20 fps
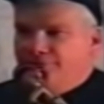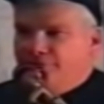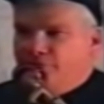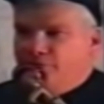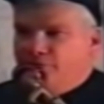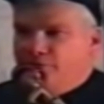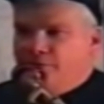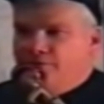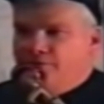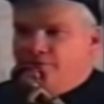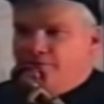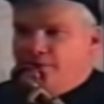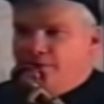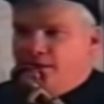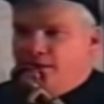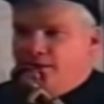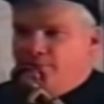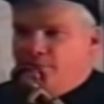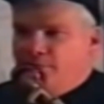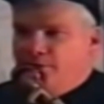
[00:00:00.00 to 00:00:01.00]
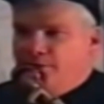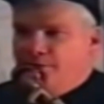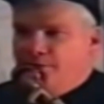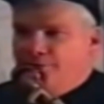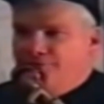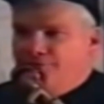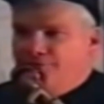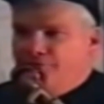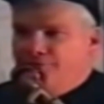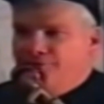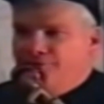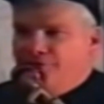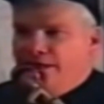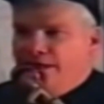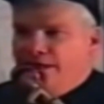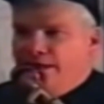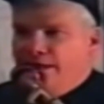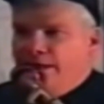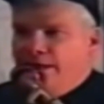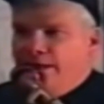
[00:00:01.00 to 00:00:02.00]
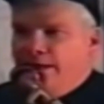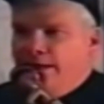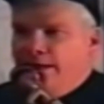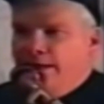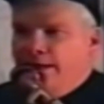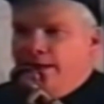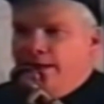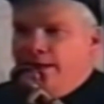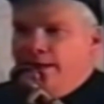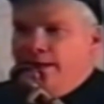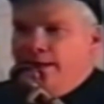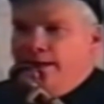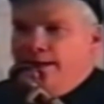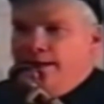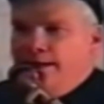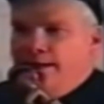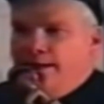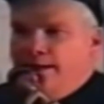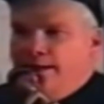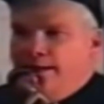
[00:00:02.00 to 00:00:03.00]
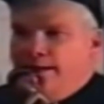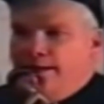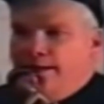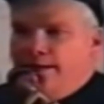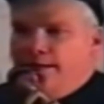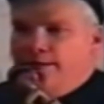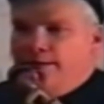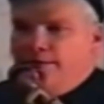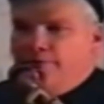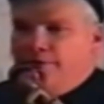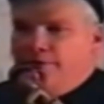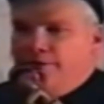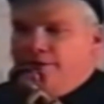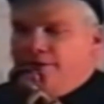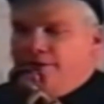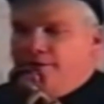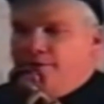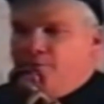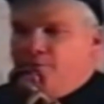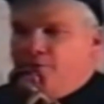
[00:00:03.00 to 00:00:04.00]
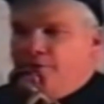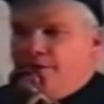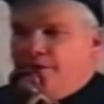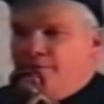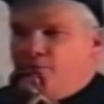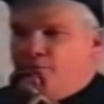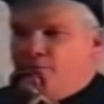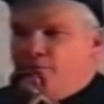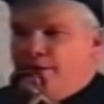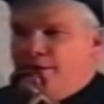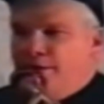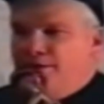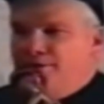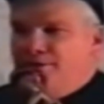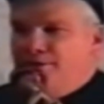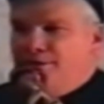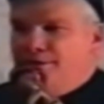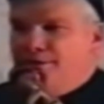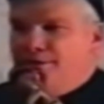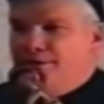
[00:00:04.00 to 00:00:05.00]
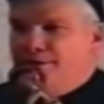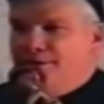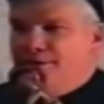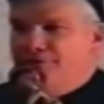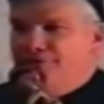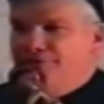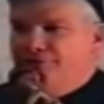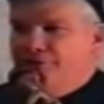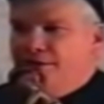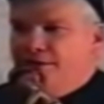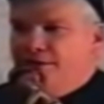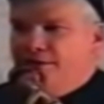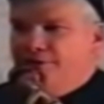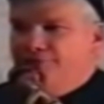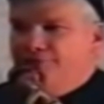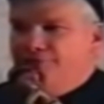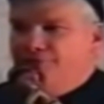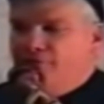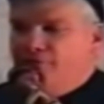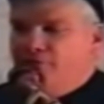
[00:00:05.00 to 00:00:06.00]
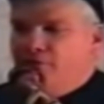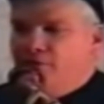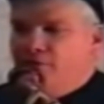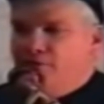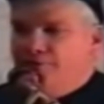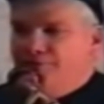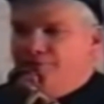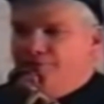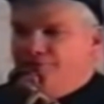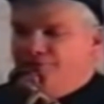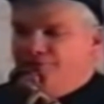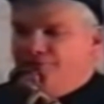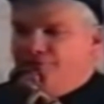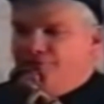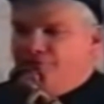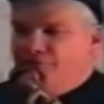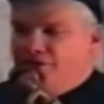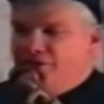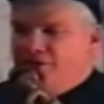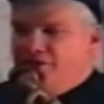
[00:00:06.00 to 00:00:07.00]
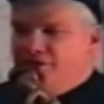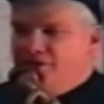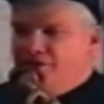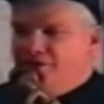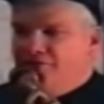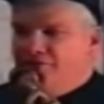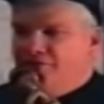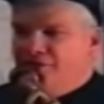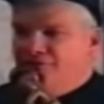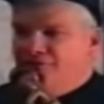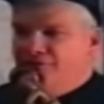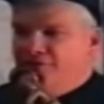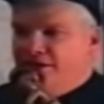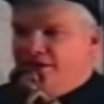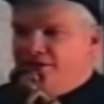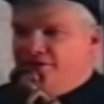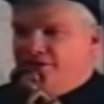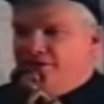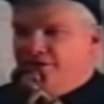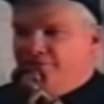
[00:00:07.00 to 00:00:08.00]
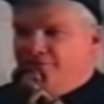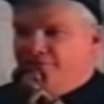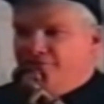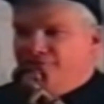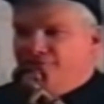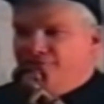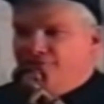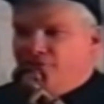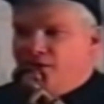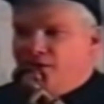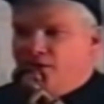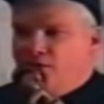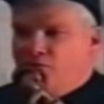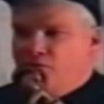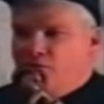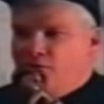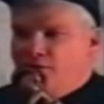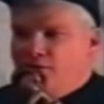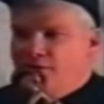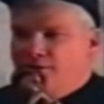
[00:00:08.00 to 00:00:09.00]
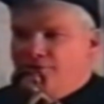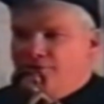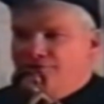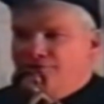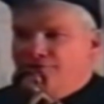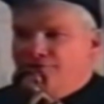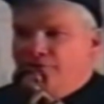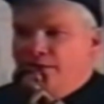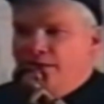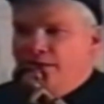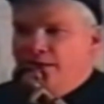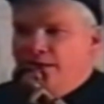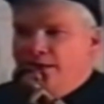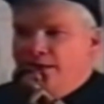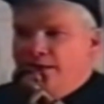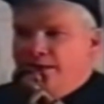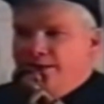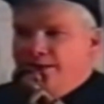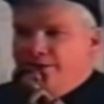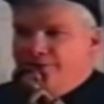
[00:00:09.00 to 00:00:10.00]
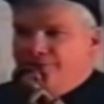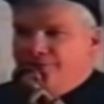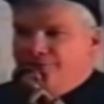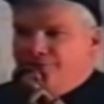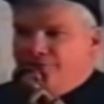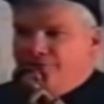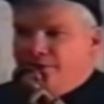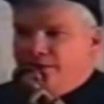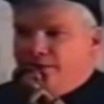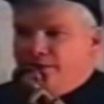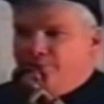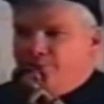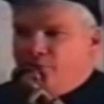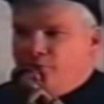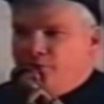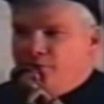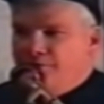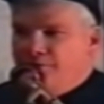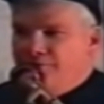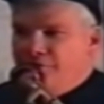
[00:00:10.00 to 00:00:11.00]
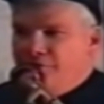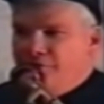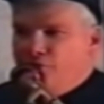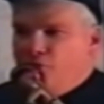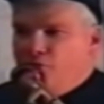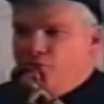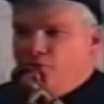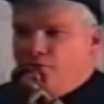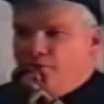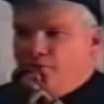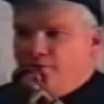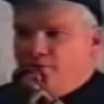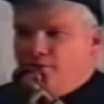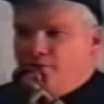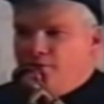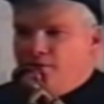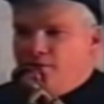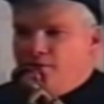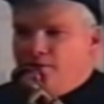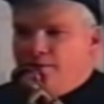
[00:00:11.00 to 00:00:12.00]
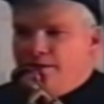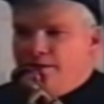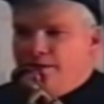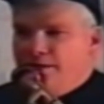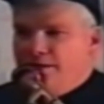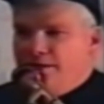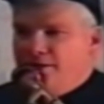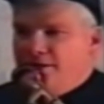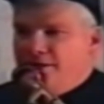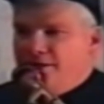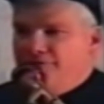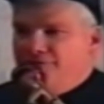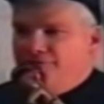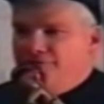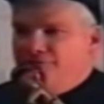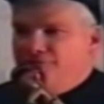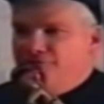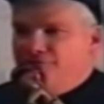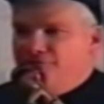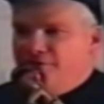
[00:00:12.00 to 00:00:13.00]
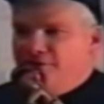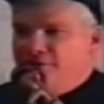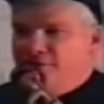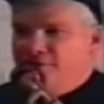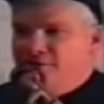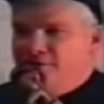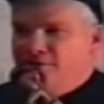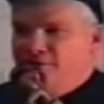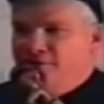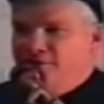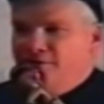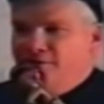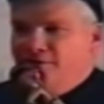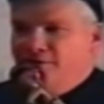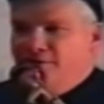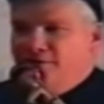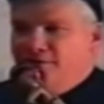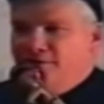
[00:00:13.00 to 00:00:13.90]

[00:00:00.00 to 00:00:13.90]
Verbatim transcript: time I was still working for the government, and so was he, uh, we dare to put in print uh, the uh, so-called the Strategic Defense Initiative, or Star Wars, as uh, part of the New World Order and takes its uh,